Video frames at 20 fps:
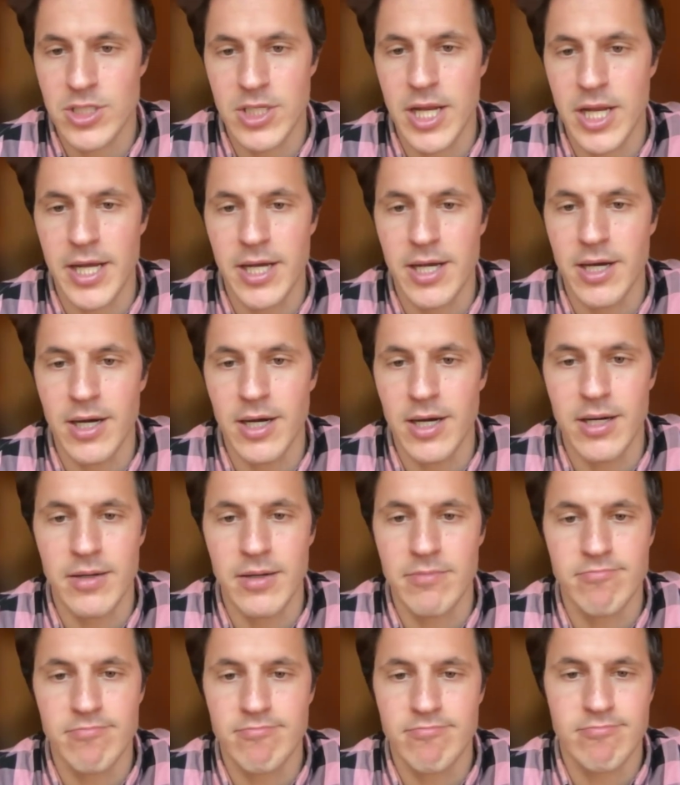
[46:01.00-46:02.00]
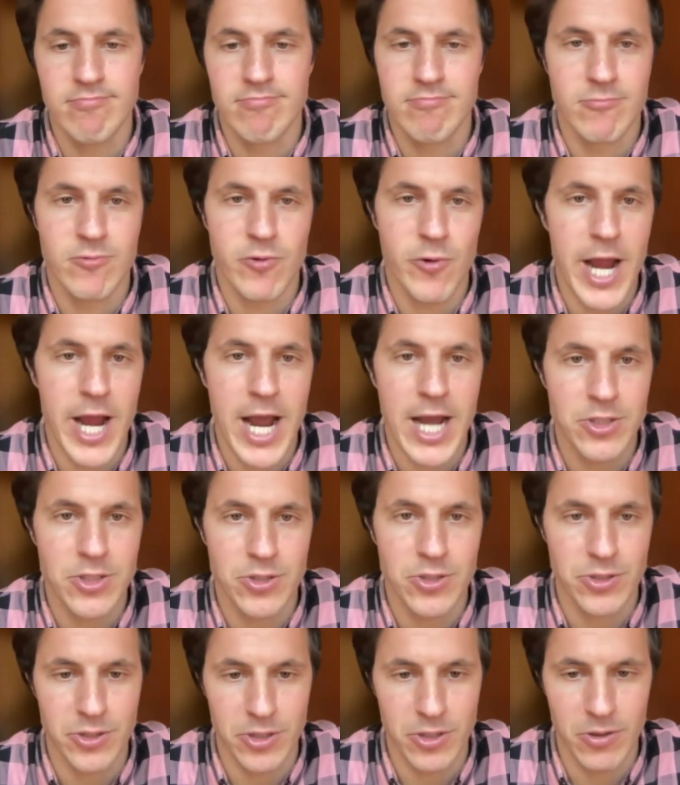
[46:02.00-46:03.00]
just like a
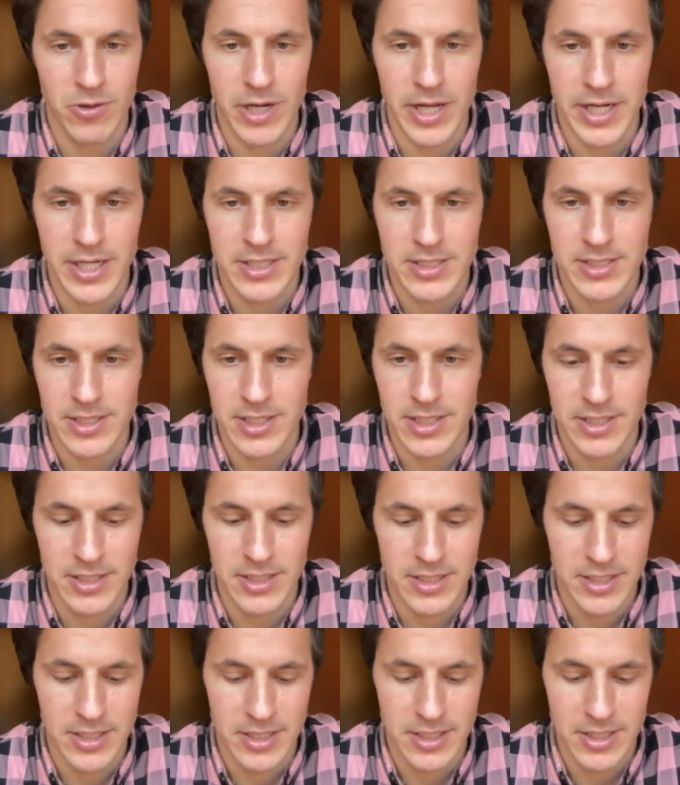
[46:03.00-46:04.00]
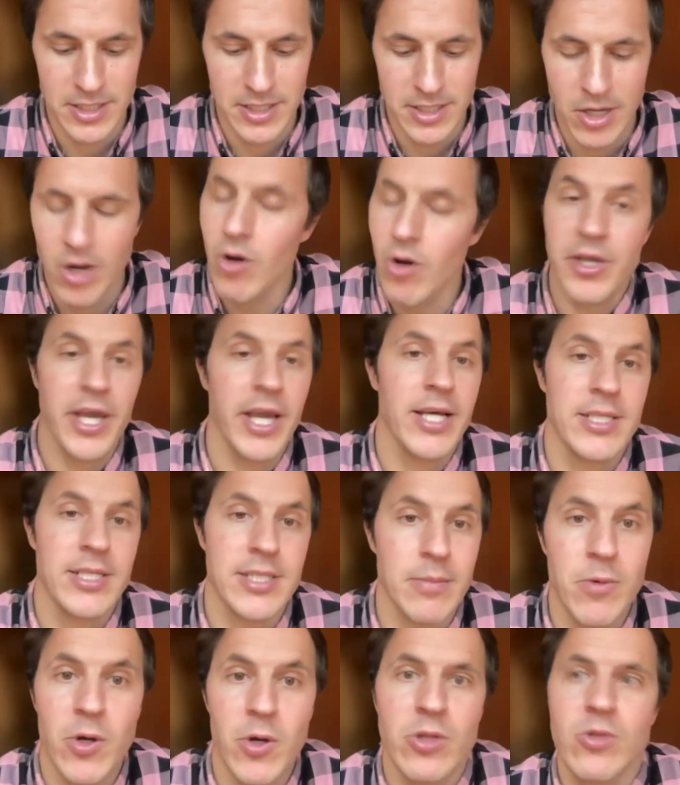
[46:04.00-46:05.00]
reaction, like as a, oh
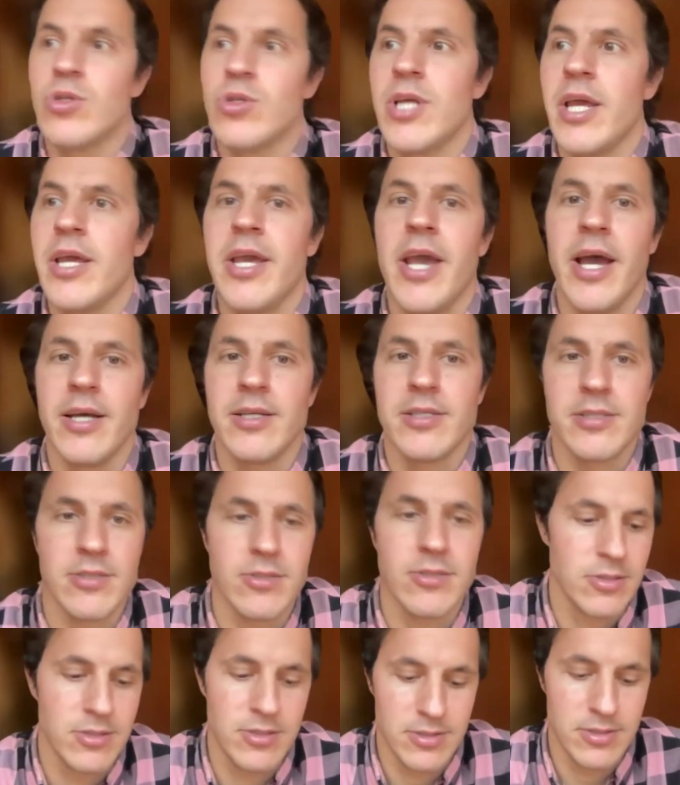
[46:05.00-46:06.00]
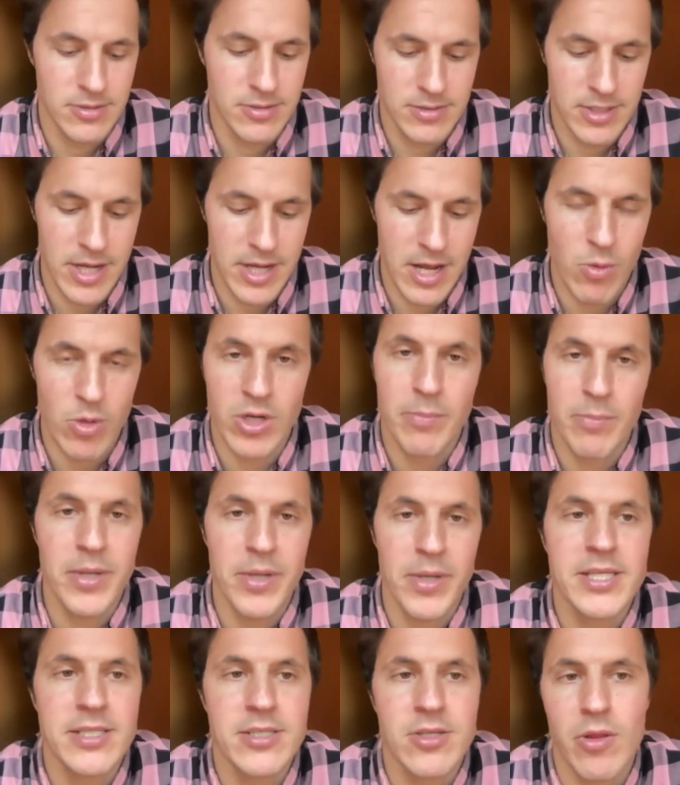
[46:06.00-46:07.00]
yes, I'm going to say yes because I want to
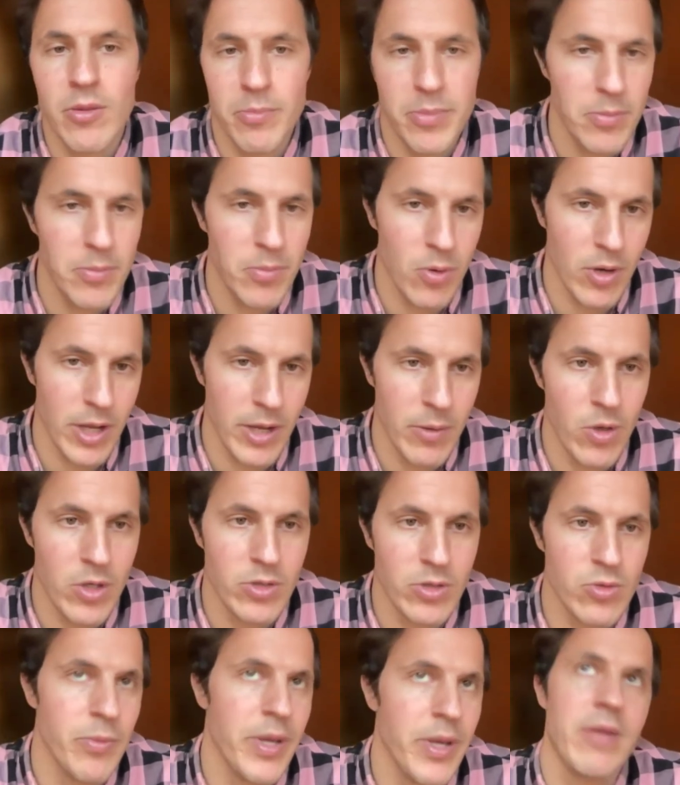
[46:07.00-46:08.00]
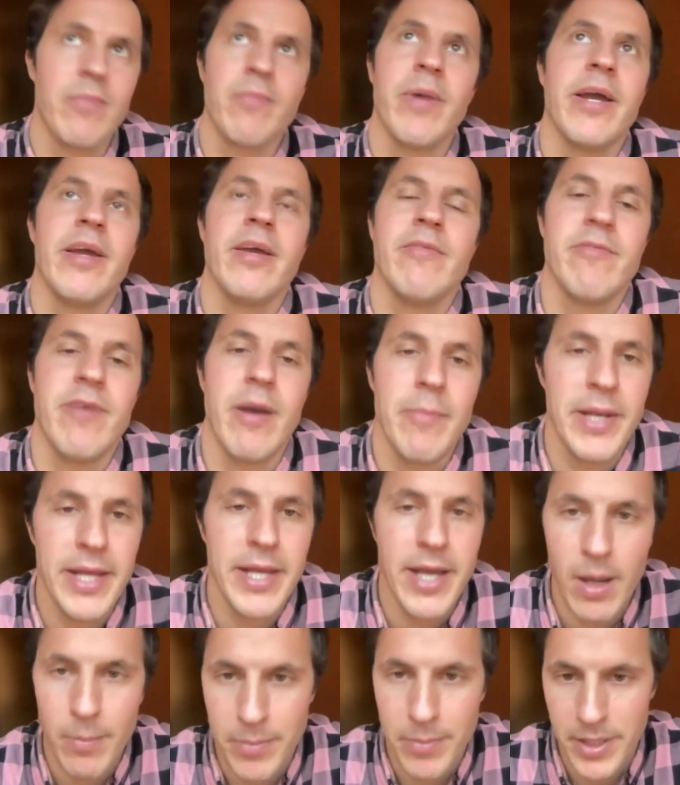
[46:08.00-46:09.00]
please other people, I want to make my
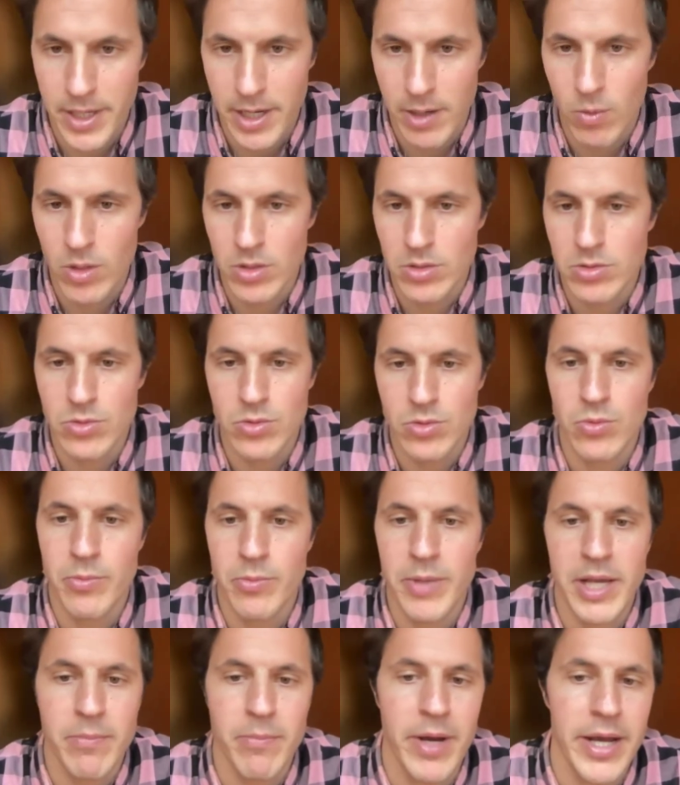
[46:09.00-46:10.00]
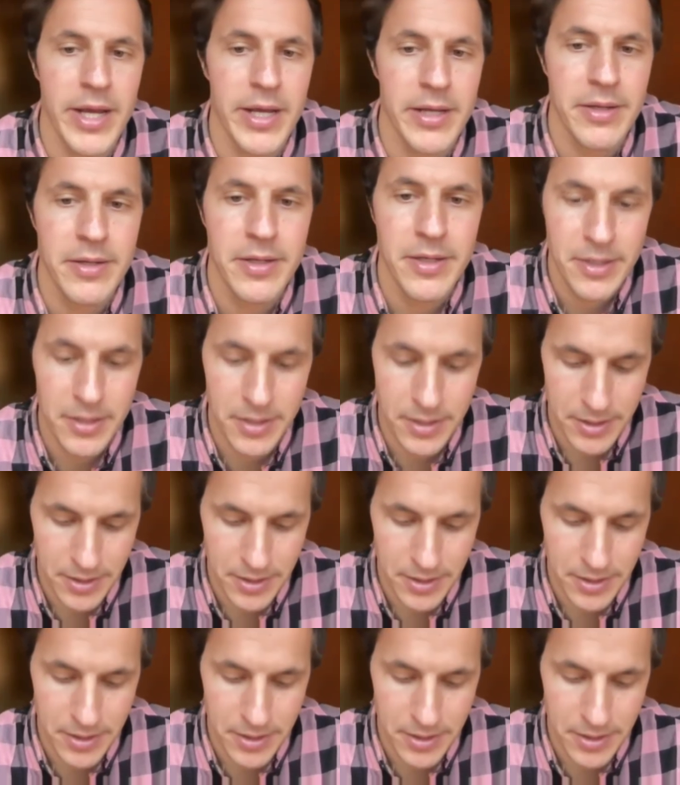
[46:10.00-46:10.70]
family happy, I want to make my